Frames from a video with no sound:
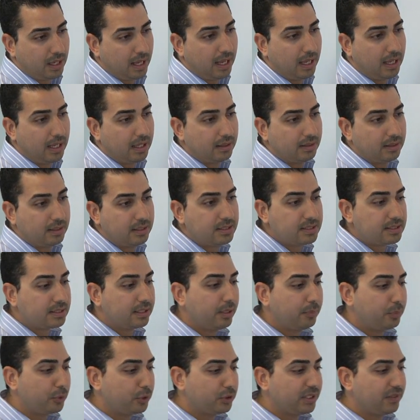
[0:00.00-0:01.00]
And this
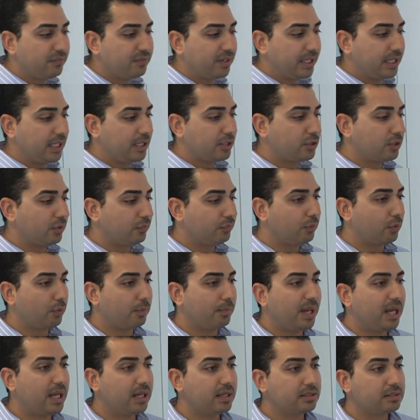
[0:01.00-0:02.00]
Liberty Variation
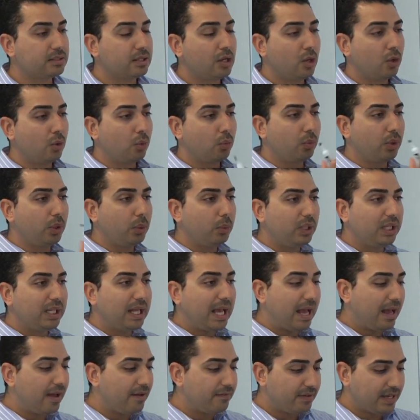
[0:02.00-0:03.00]
Format, we will
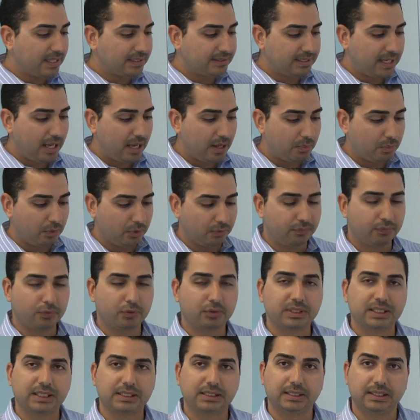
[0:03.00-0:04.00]
have a table
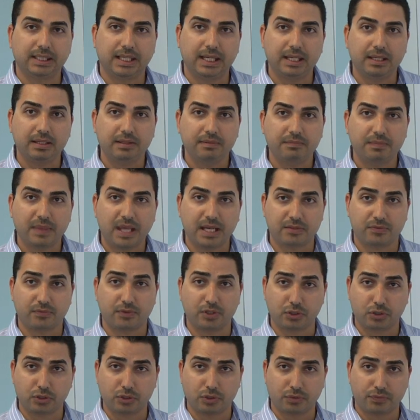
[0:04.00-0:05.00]
for the delay as
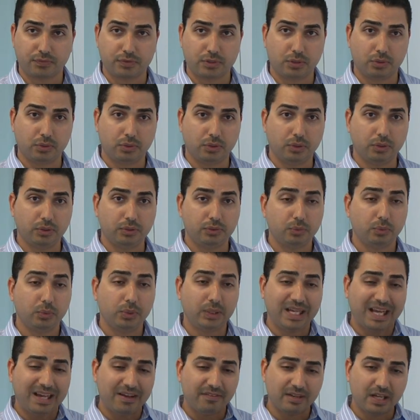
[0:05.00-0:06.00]
function of slew load.
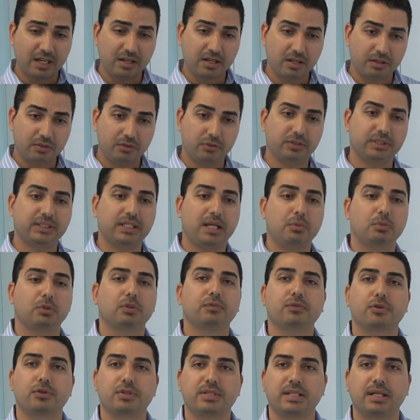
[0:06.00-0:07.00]
We'll have another
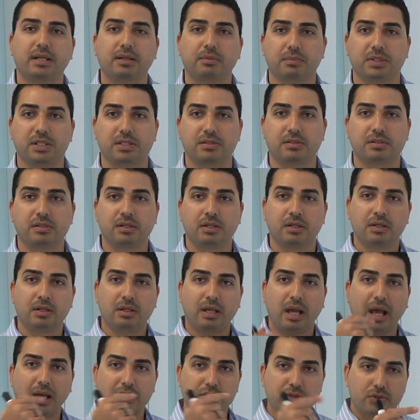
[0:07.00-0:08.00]
table for sigmas
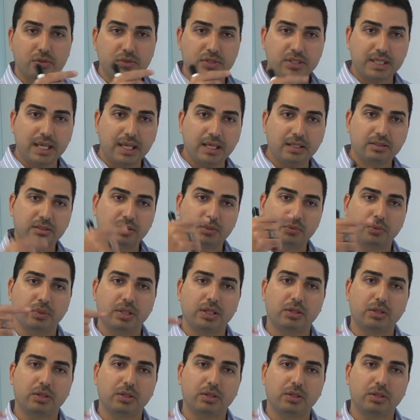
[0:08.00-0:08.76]
associated